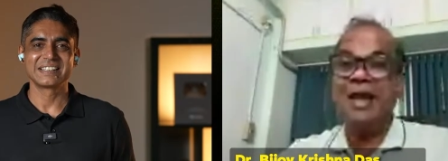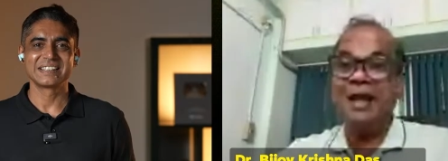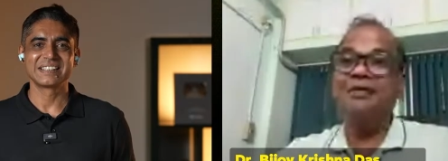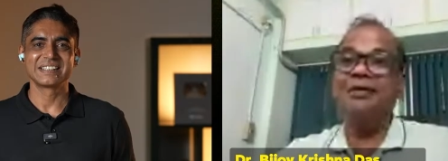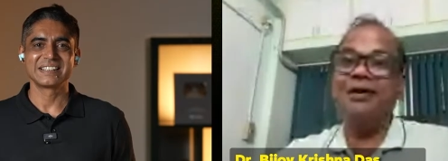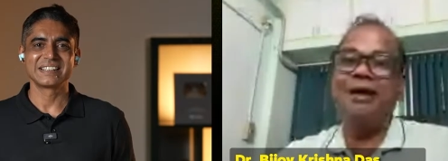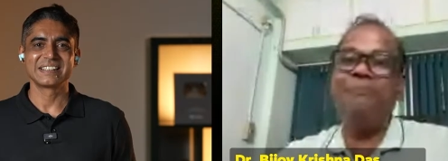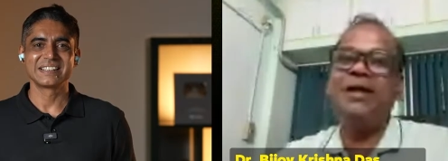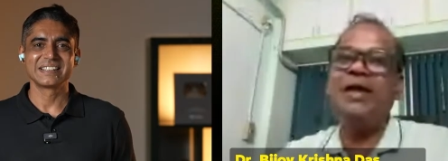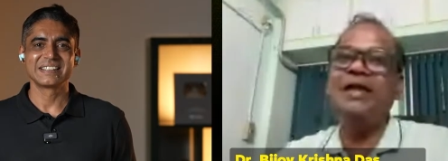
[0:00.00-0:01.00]
Speaker 1: real
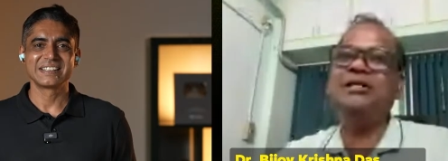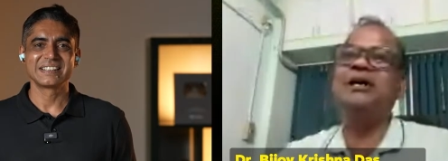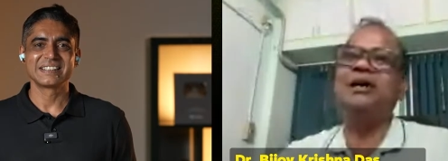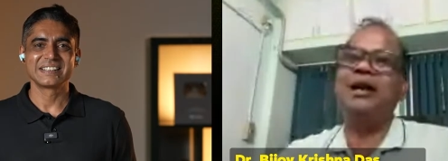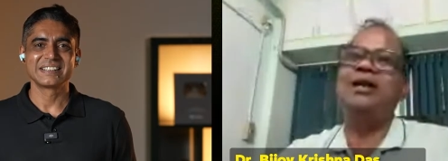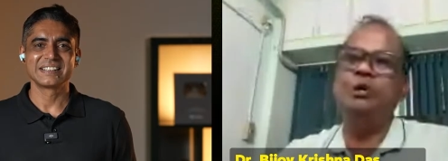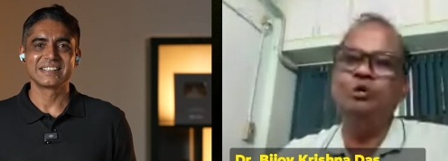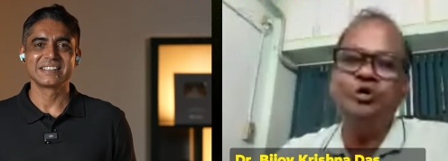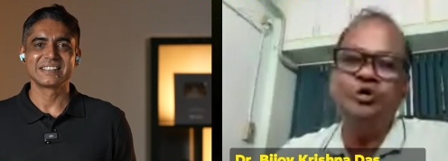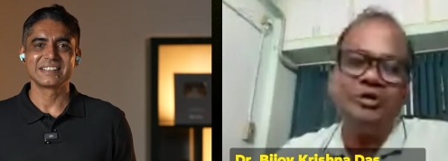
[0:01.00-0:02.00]
application, real
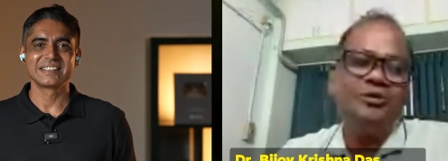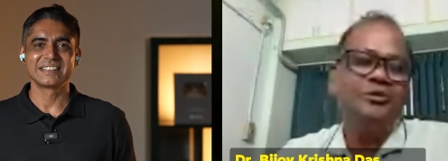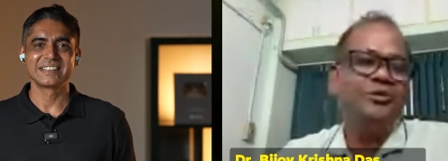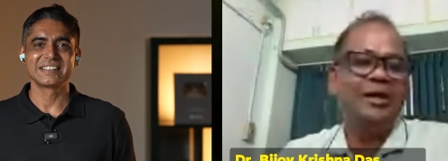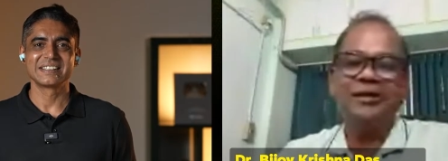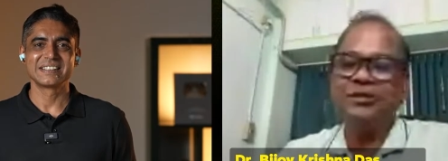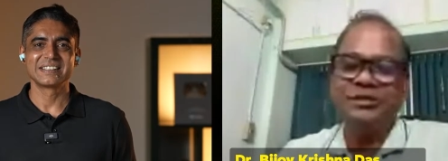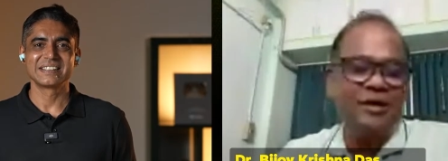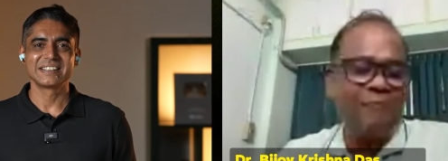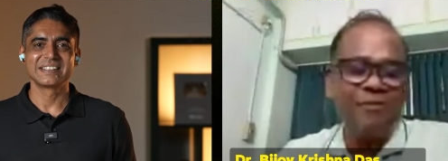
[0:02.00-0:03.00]
use. So that is
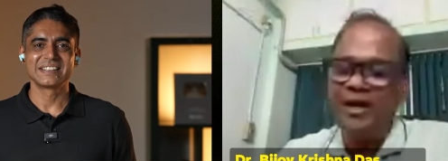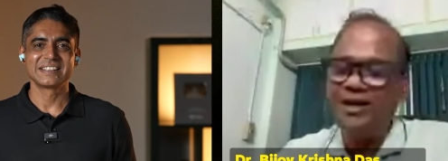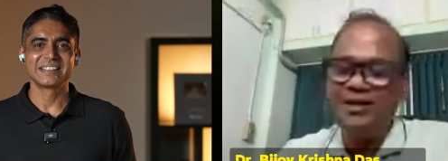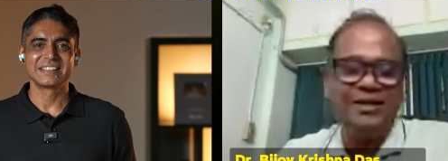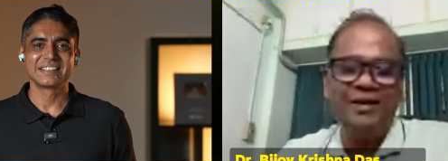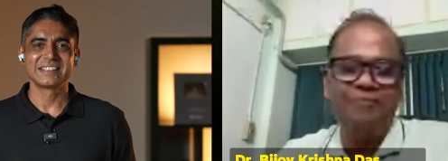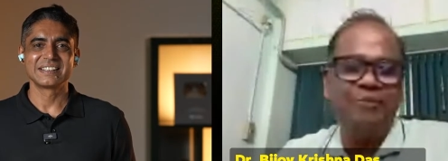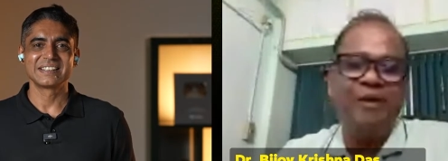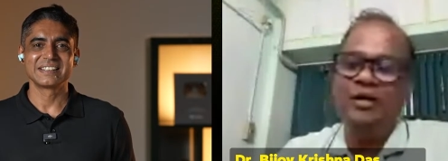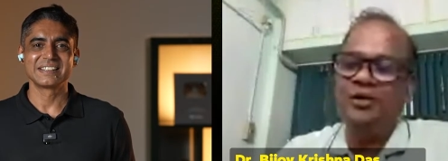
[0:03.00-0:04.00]
definitely a
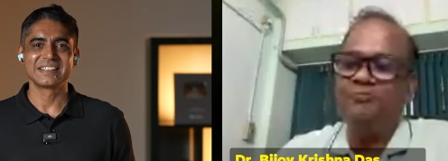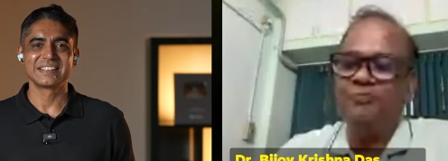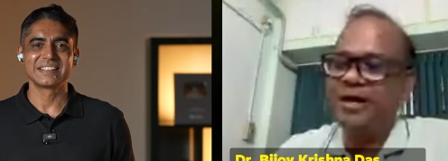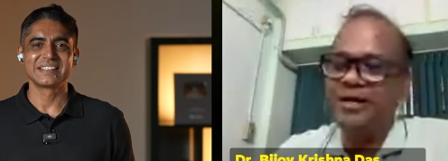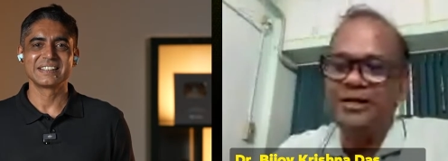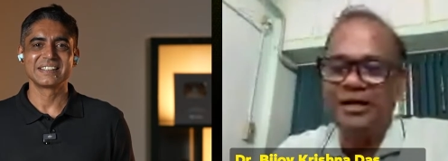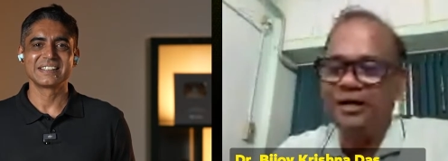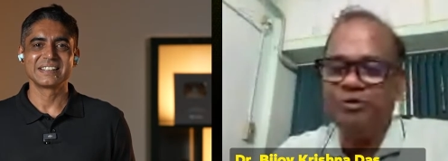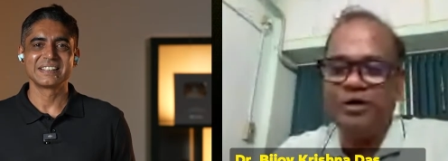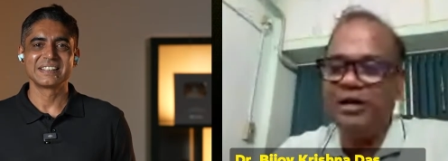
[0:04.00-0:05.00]
moment of pride. Yeah,
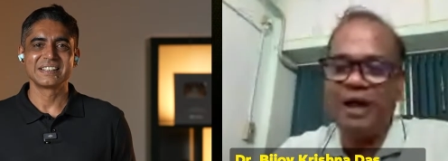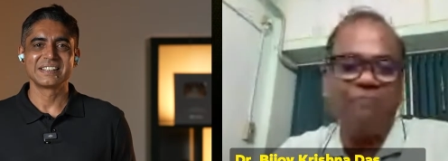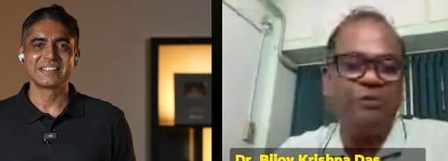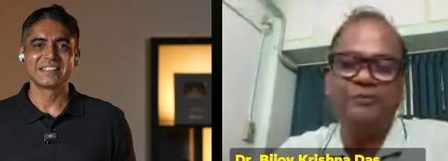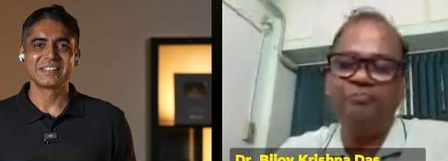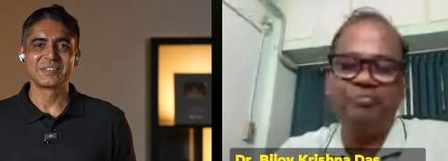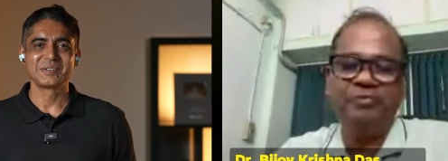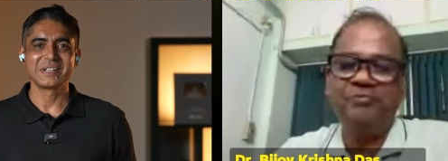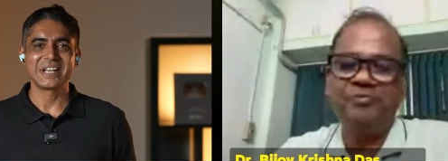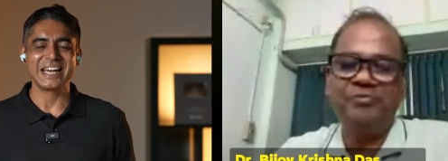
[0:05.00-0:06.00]
we are happy.
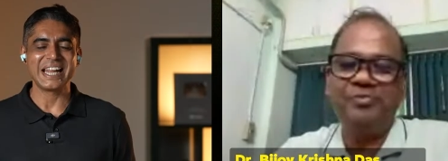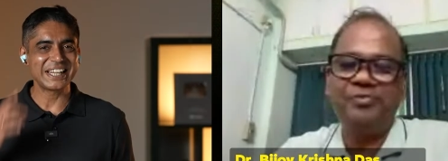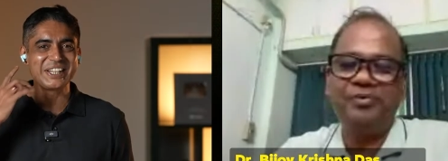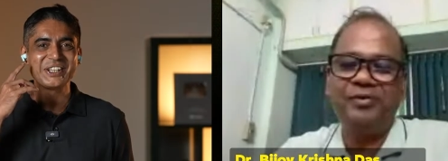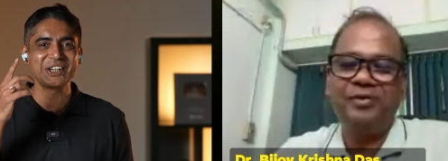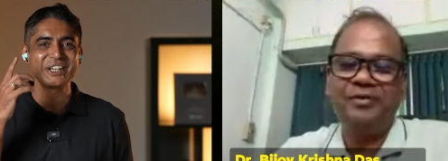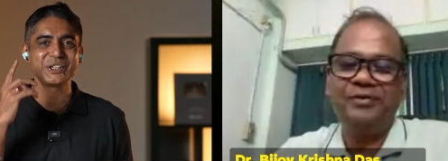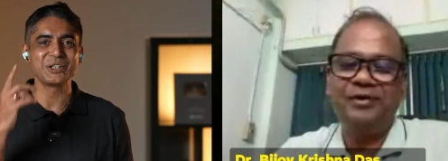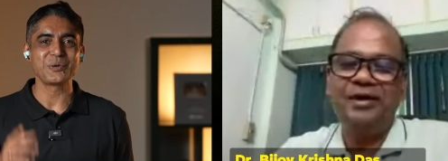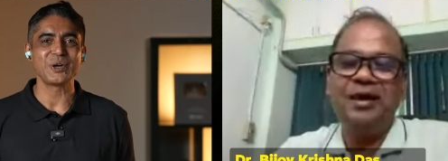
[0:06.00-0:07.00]
Speaker 2: And I can hear it in
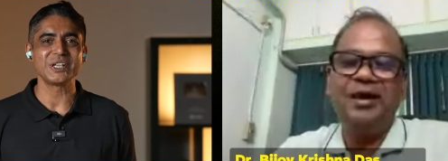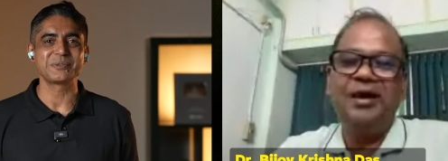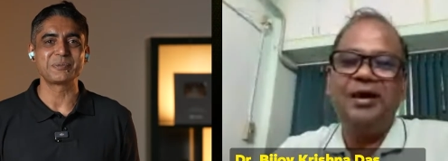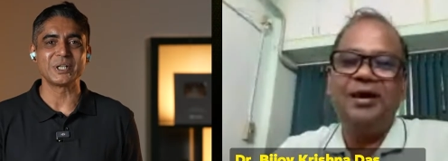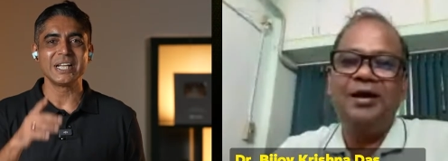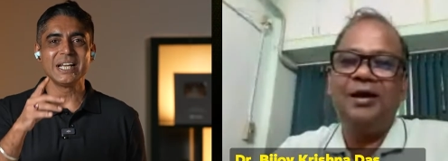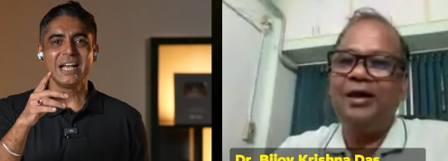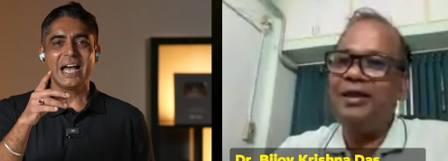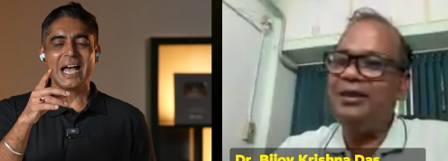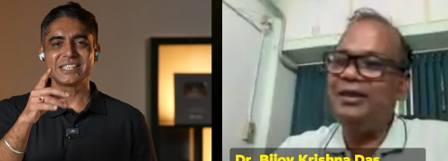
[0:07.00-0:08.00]
your voice, but
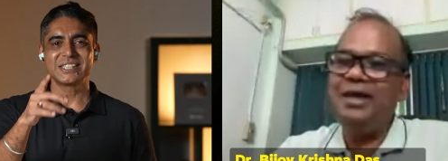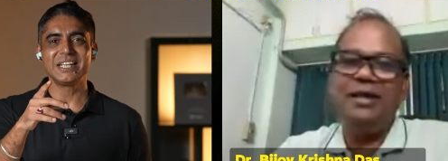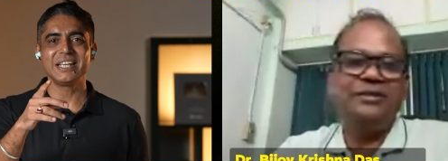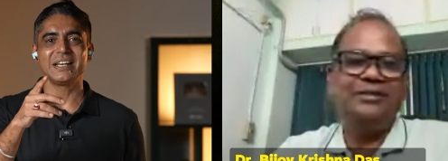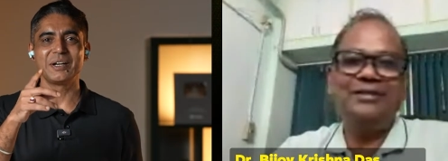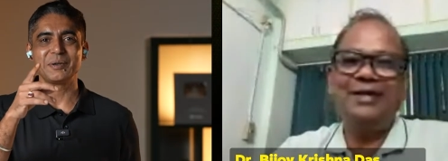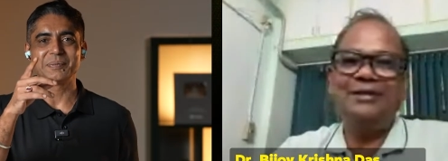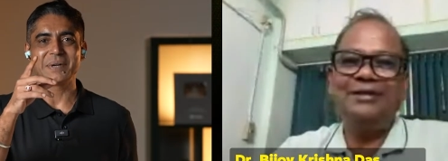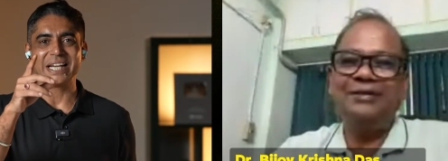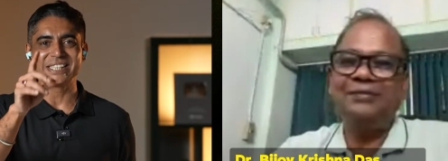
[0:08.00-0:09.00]
actually, uh, yes.
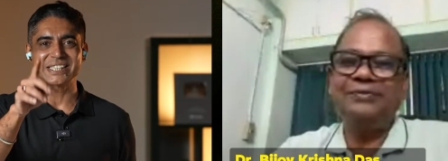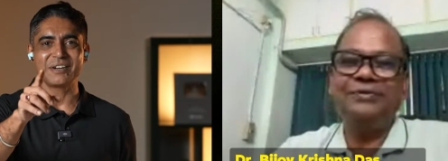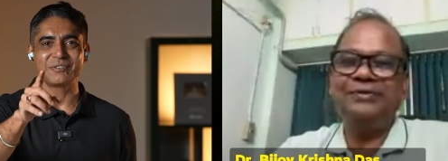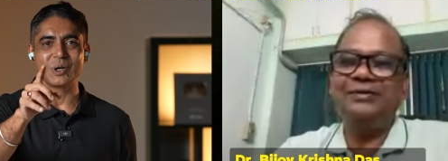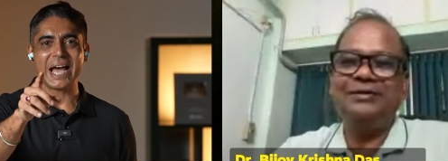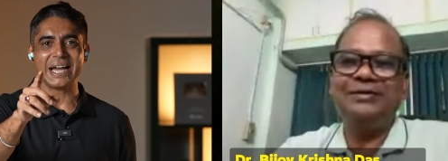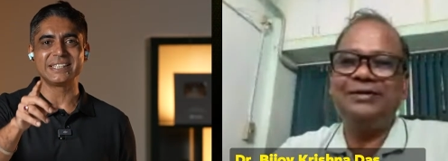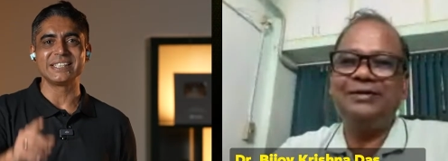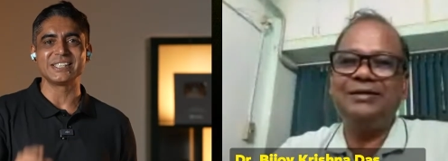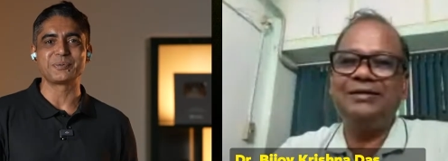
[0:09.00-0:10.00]
I just have to add
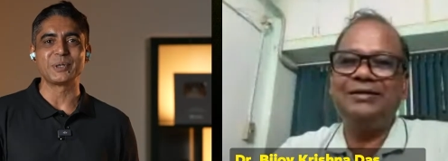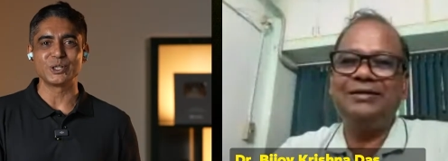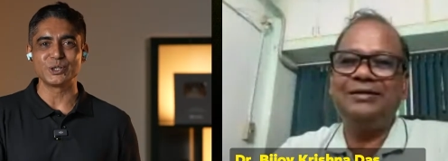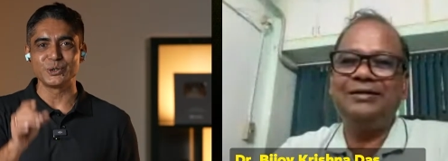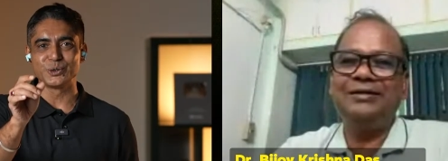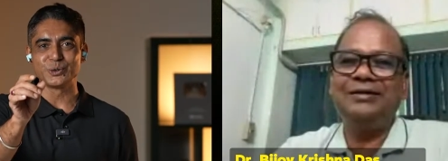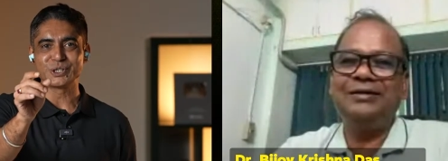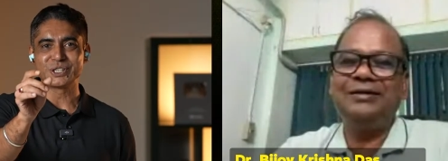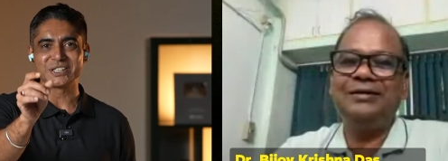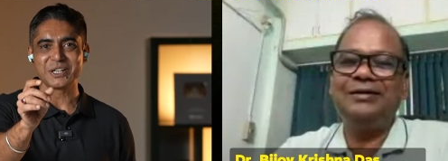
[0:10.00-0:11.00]
this because you use
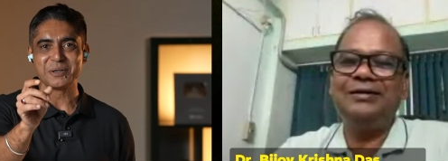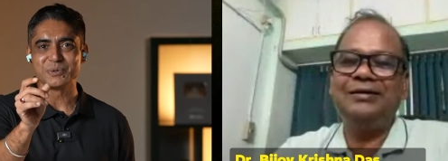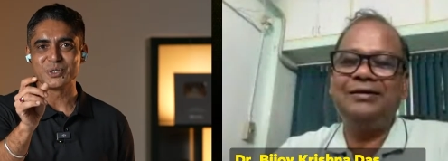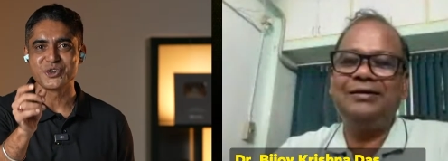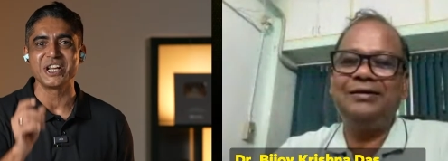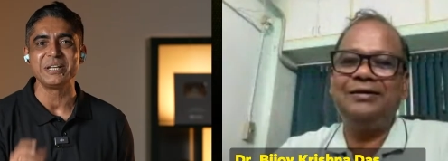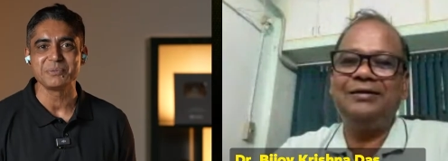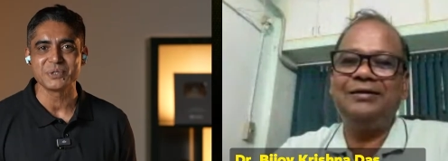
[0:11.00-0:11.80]
the term dream,